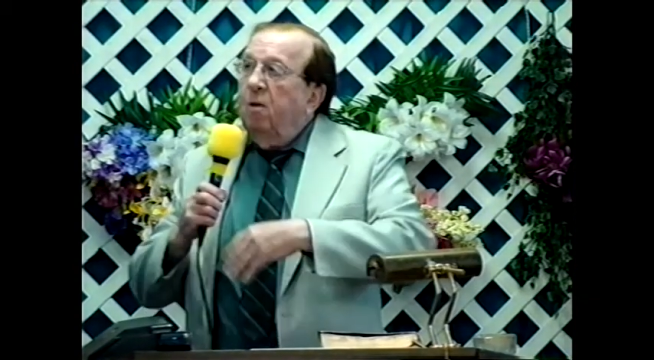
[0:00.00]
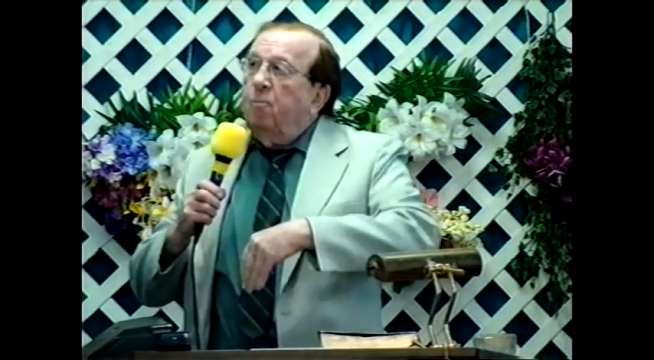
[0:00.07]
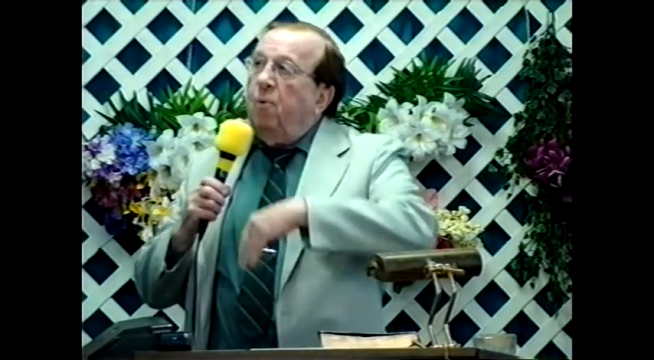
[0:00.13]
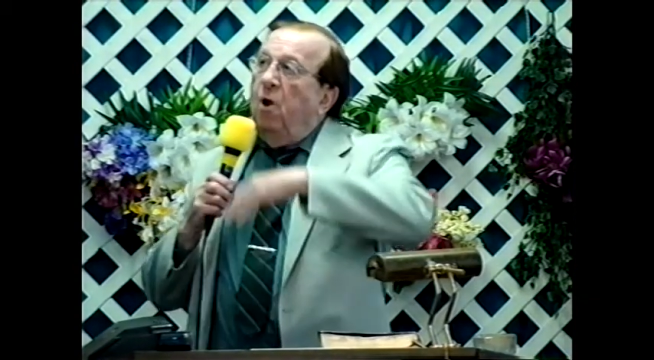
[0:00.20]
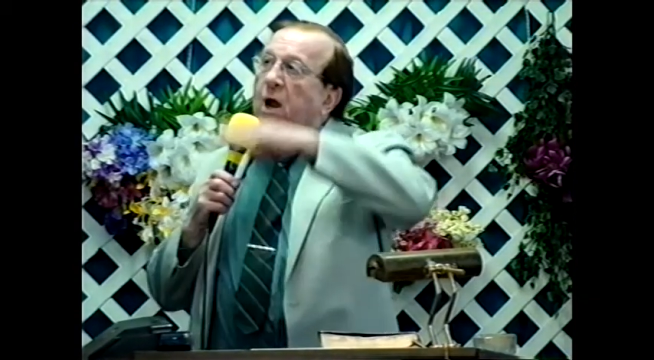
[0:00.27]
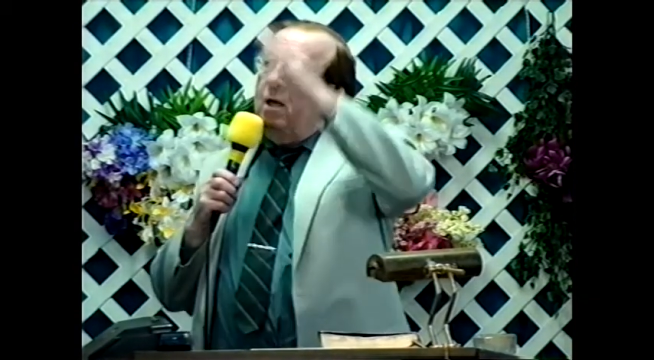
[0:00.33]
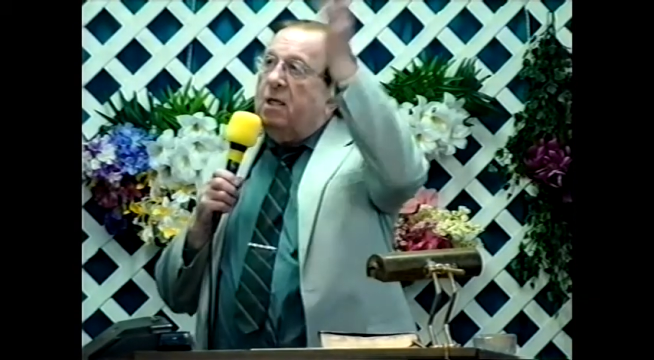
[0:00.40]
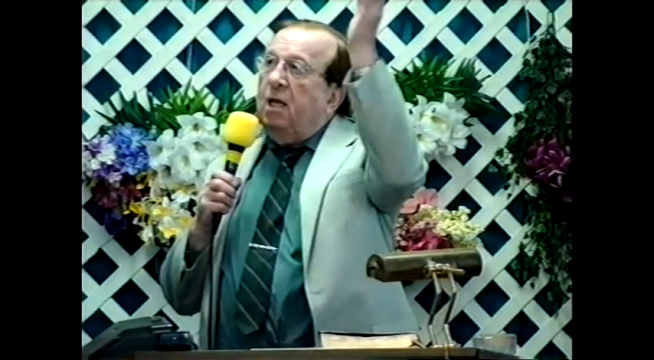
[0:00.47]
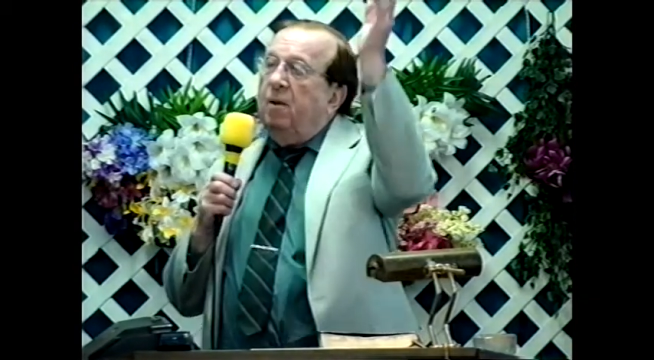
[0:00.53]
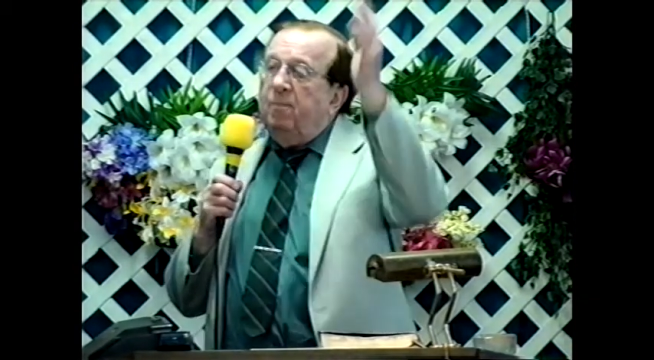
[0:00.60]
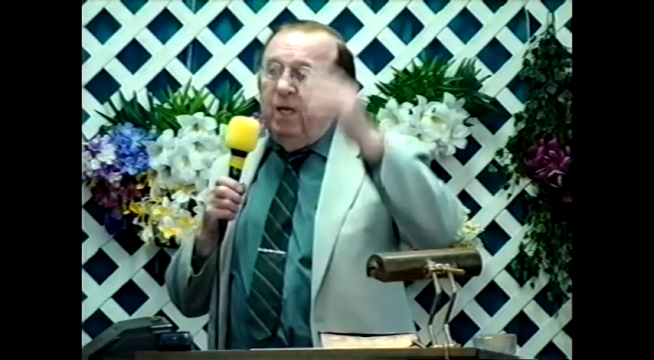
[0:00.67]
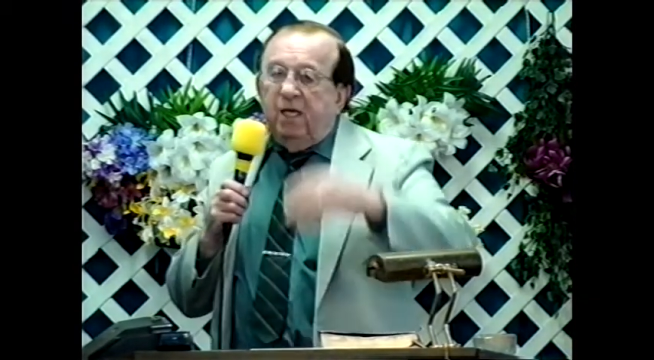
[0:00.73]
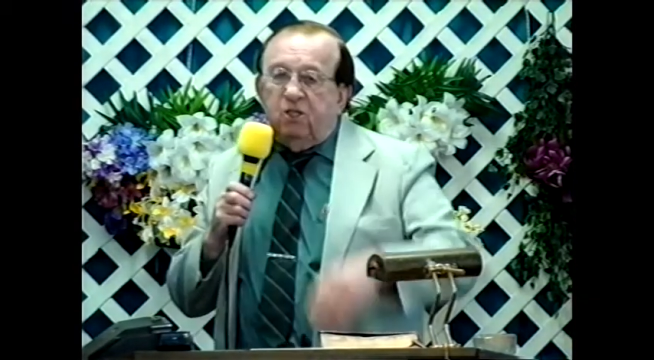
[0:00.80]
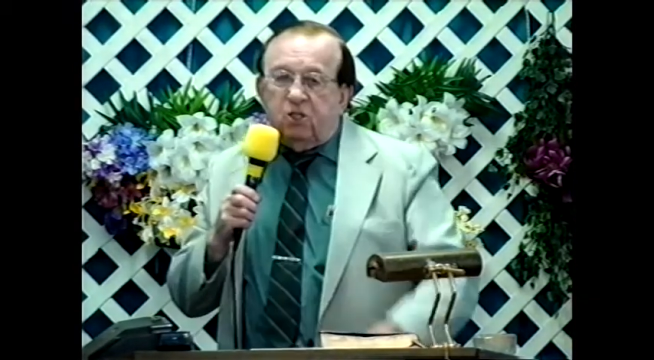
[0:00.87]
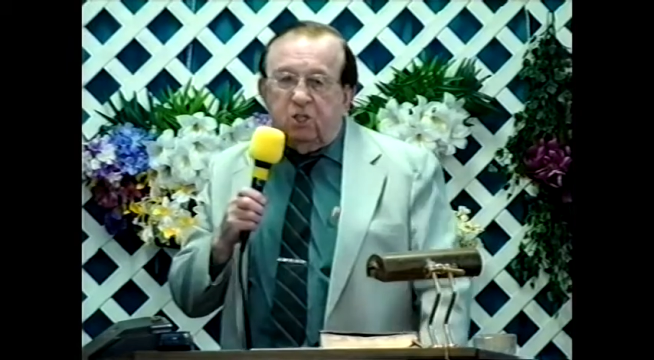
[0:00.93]

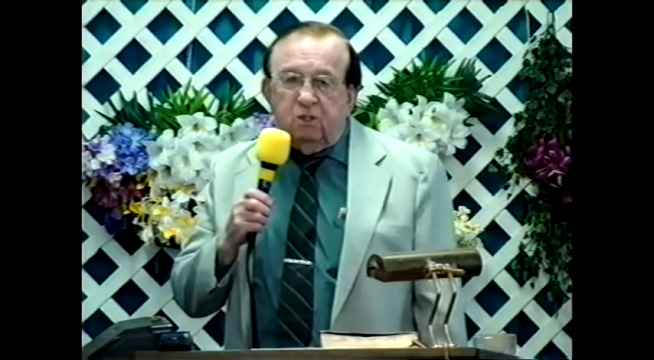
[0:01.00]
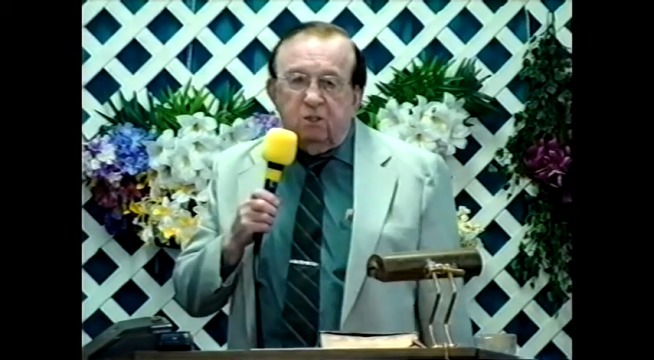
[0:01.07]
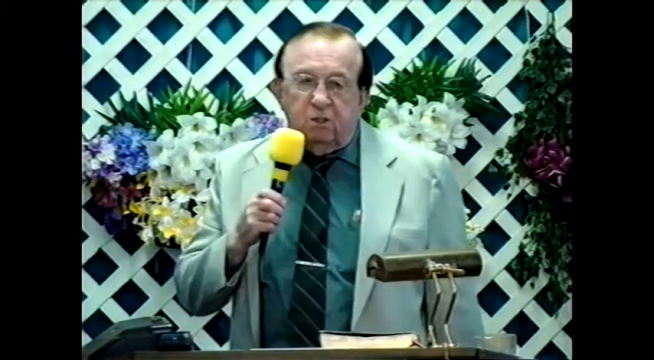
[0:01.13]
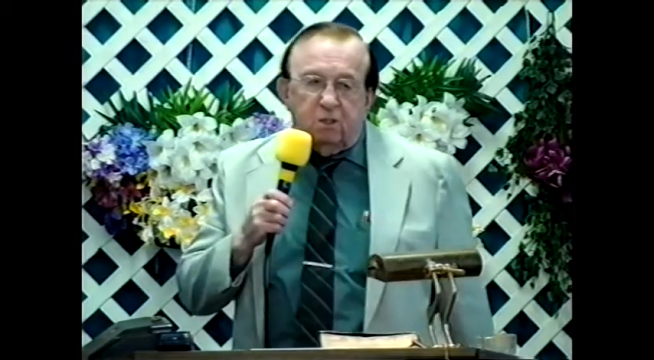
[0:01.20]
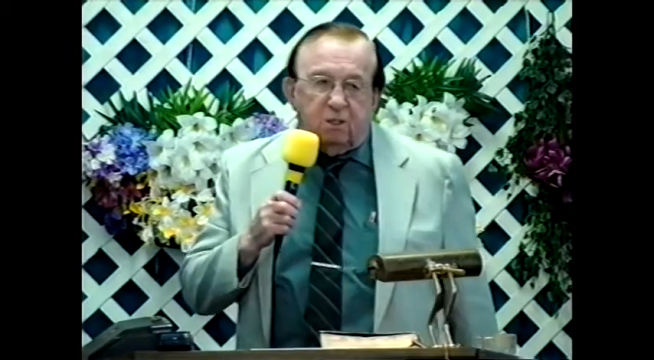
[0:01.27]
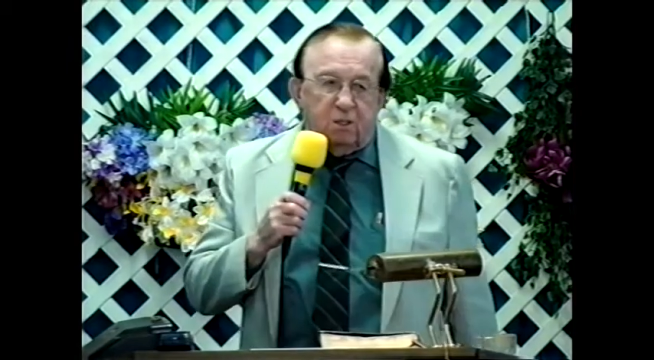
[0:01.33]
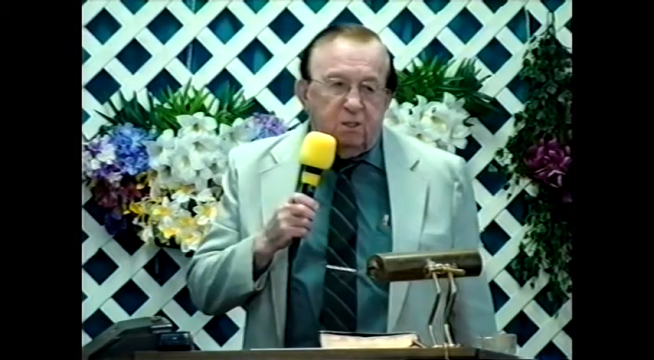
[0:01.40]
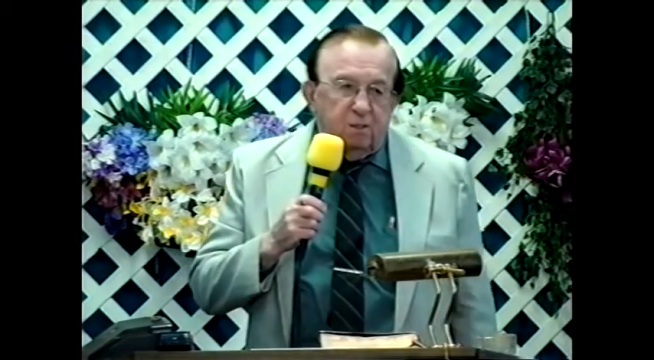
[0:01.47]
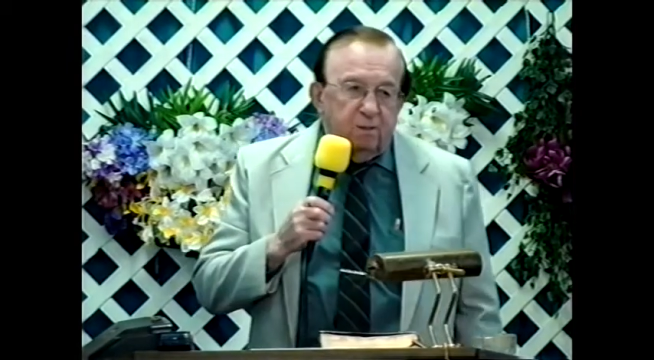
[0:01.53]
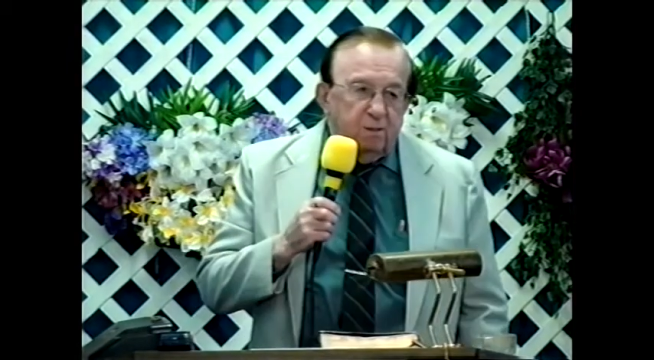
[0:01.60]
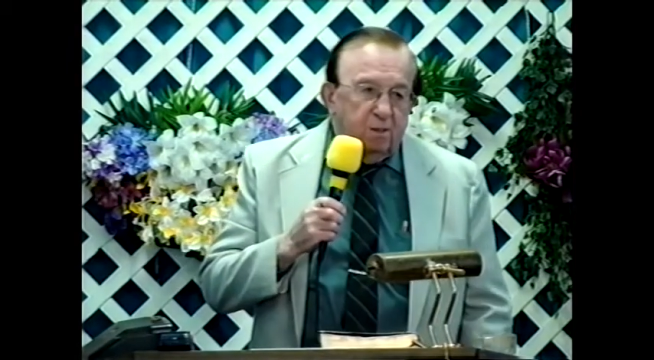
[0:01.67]
proclamations